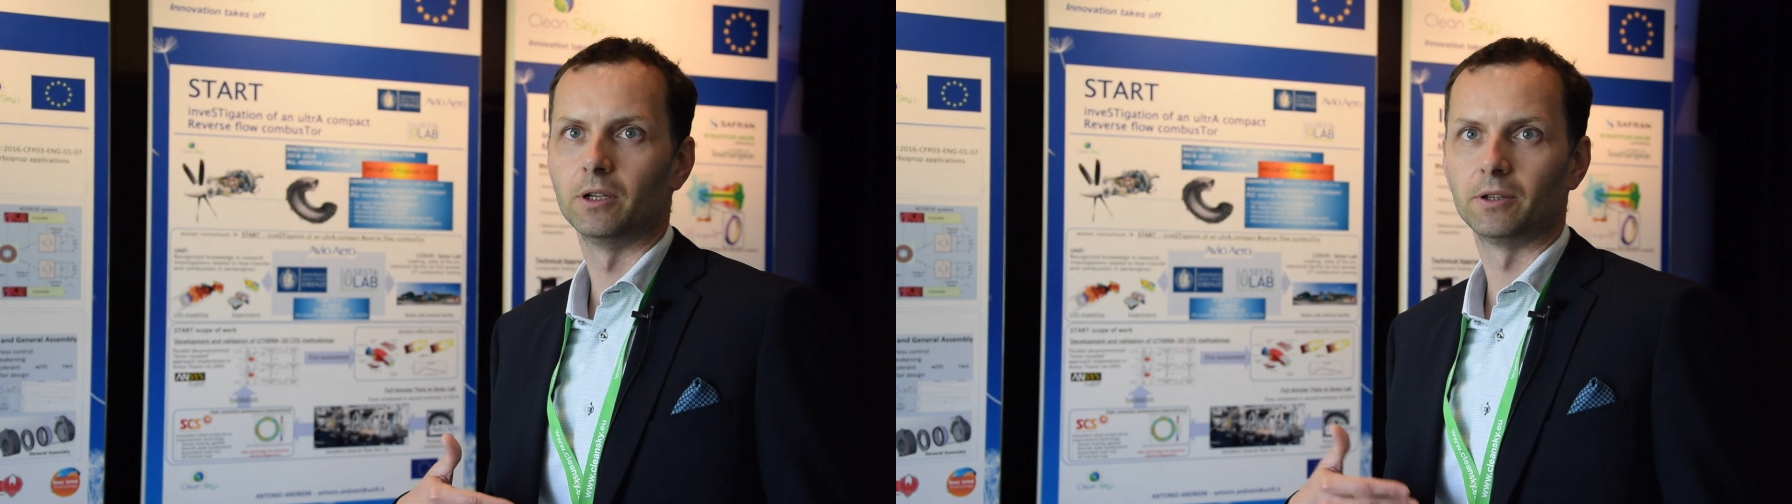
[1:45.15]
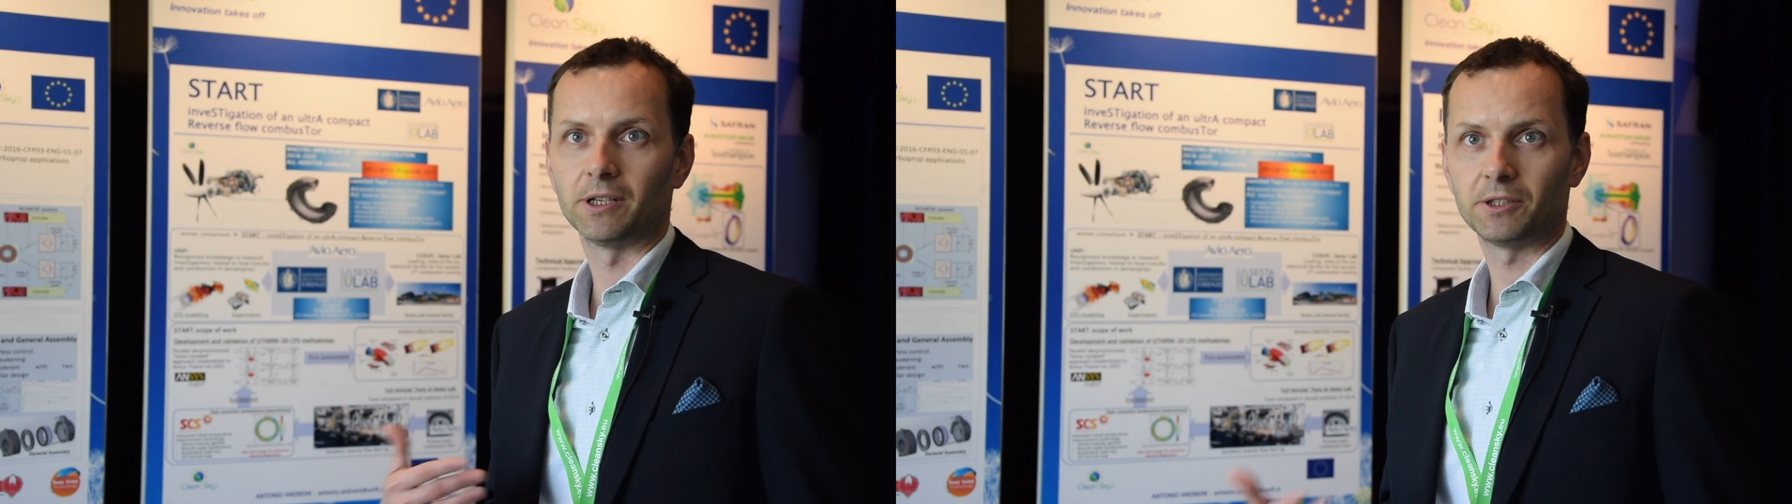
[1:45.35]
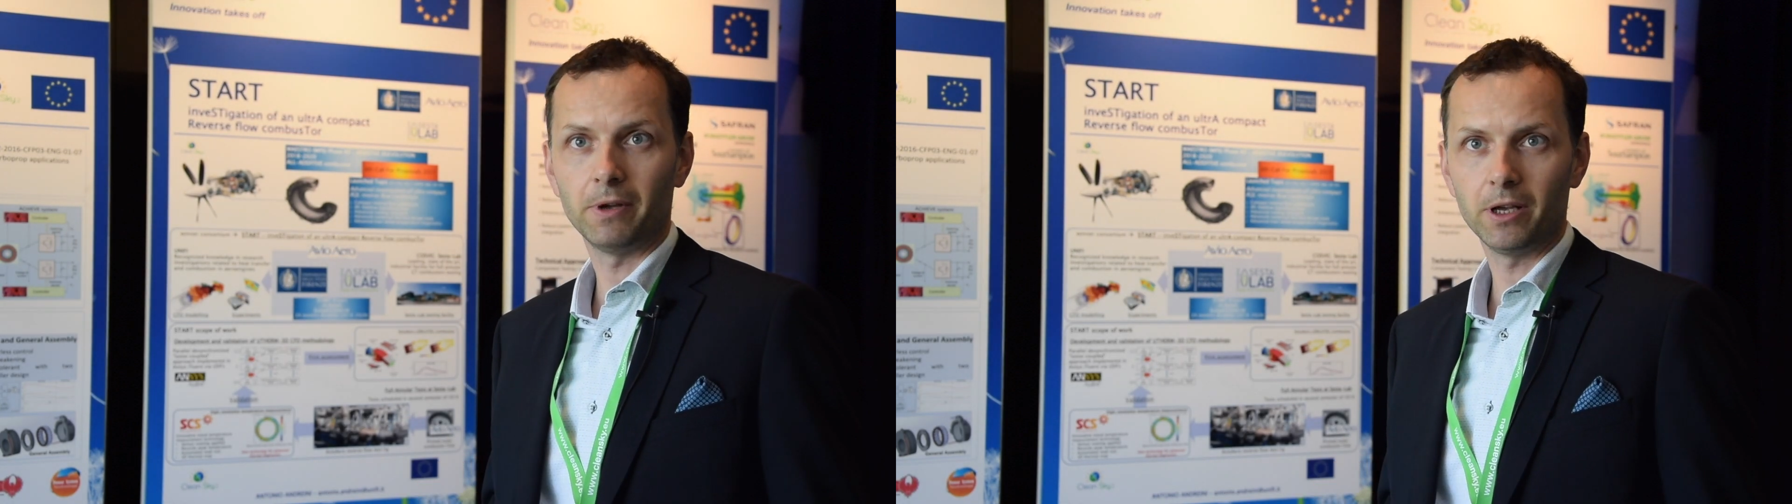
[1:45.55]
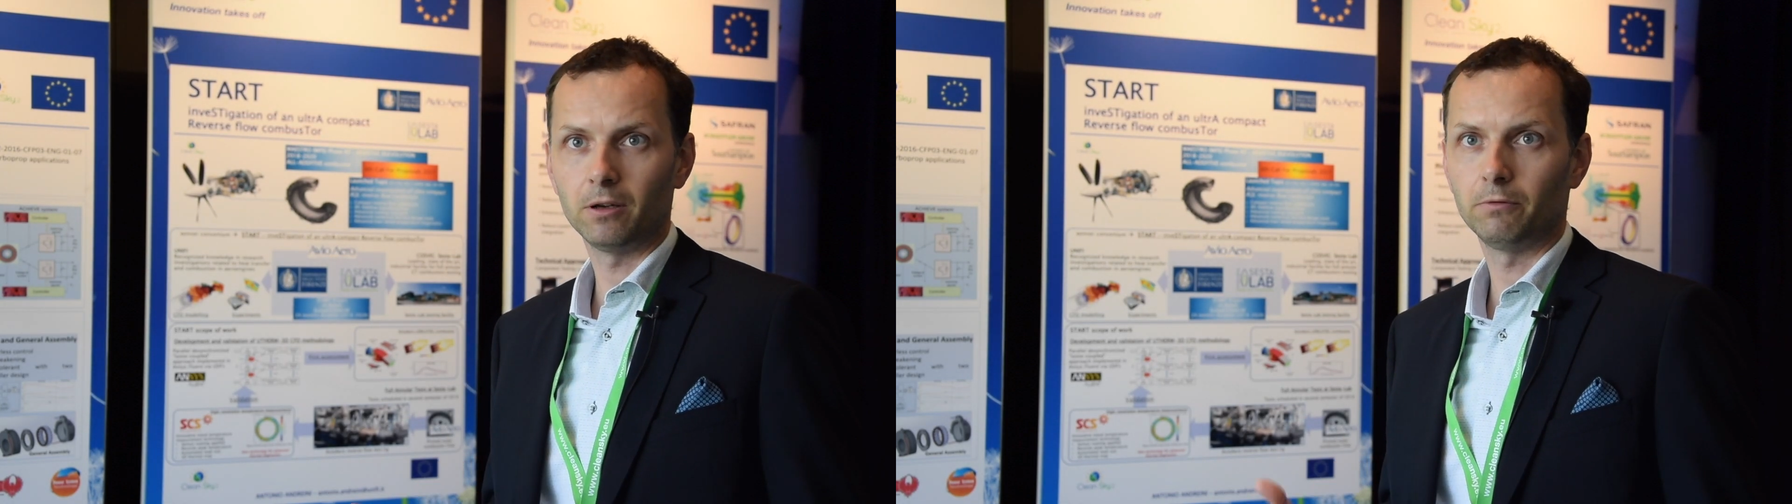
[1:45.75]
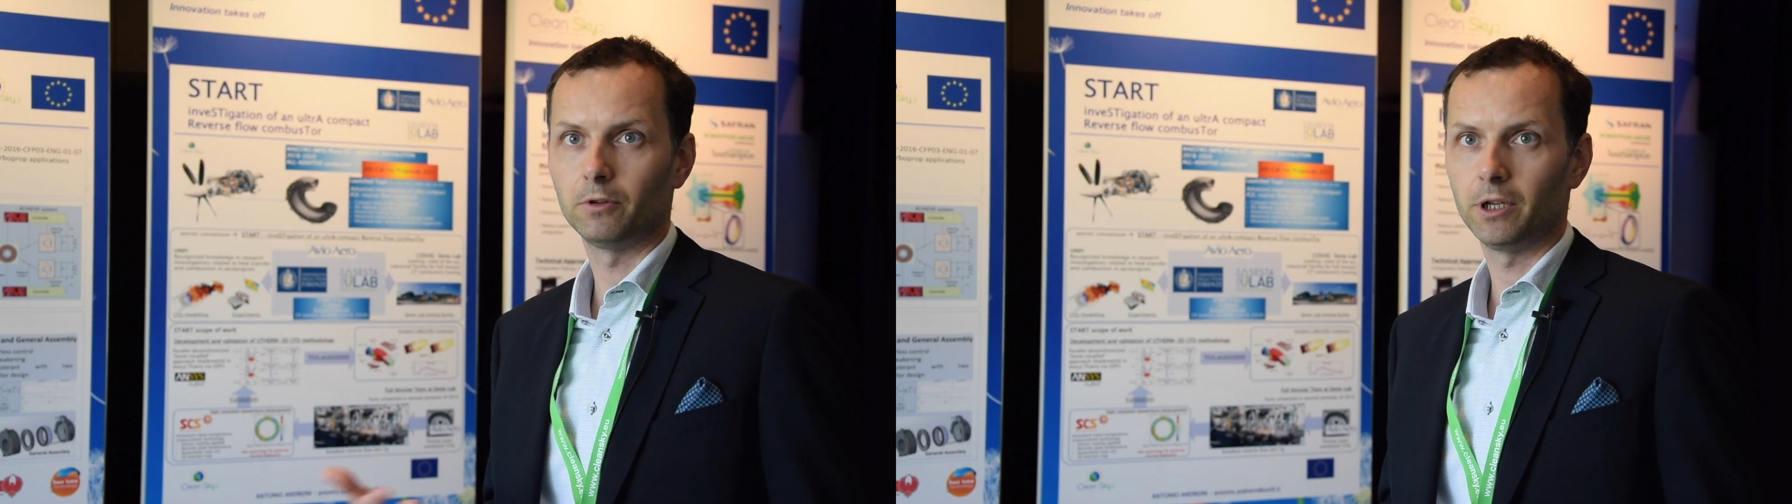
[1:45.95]
the test
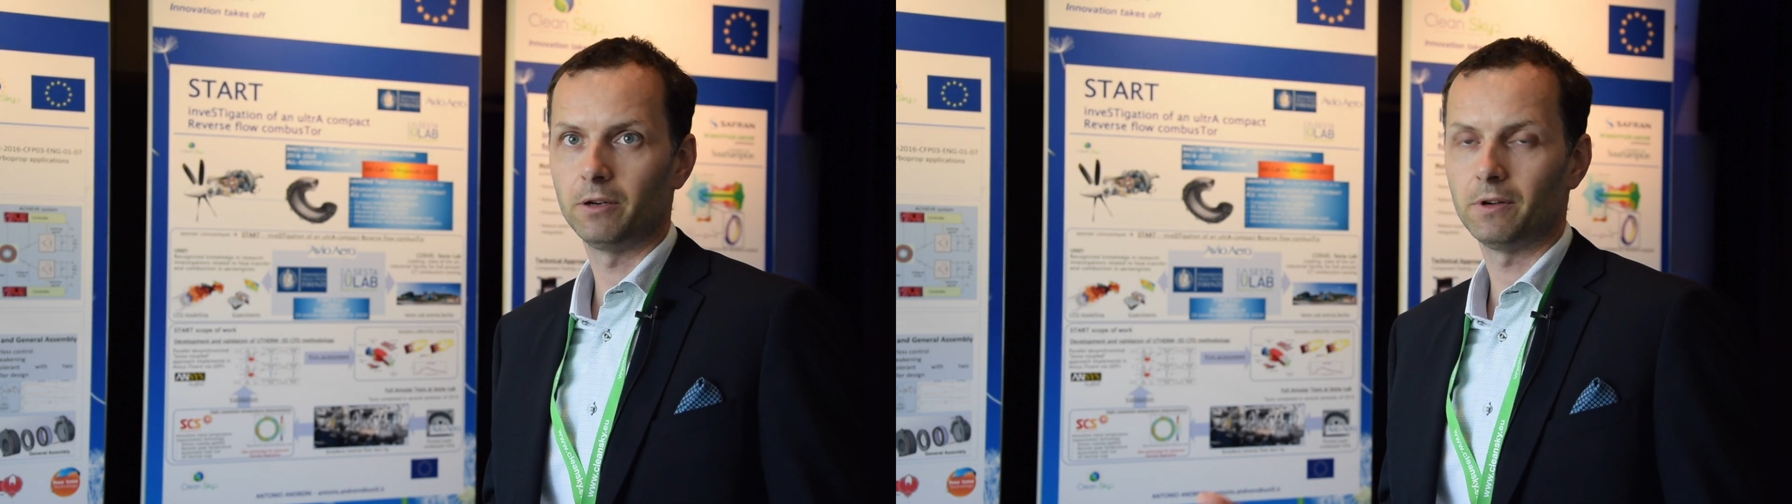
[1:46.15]
vehicle for the